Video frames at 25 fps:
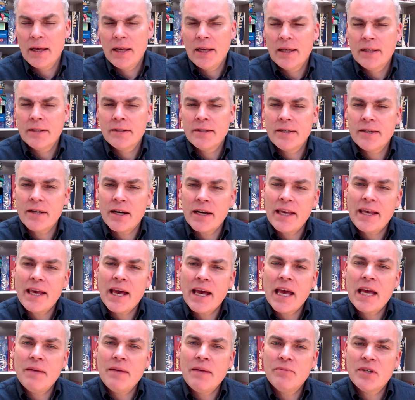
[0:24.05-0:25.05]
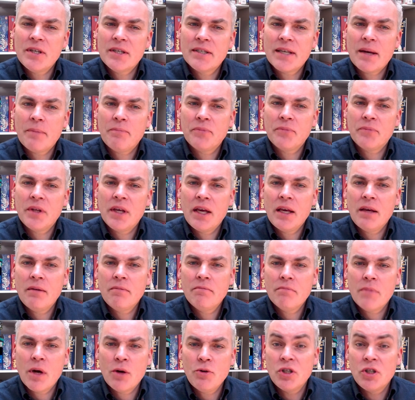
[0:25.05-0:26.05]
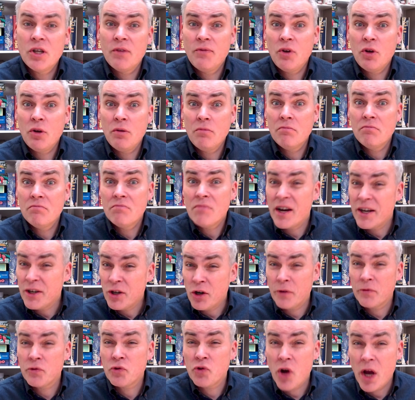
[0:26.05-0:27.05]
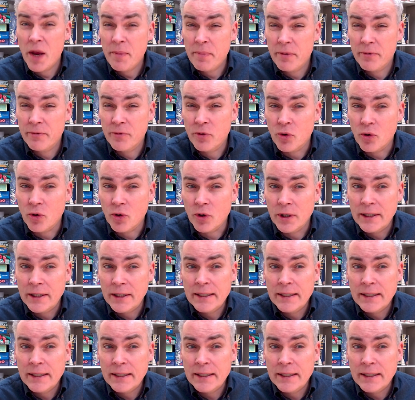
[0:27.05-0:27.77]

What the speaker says: Designing games is something most of you might not have tried before.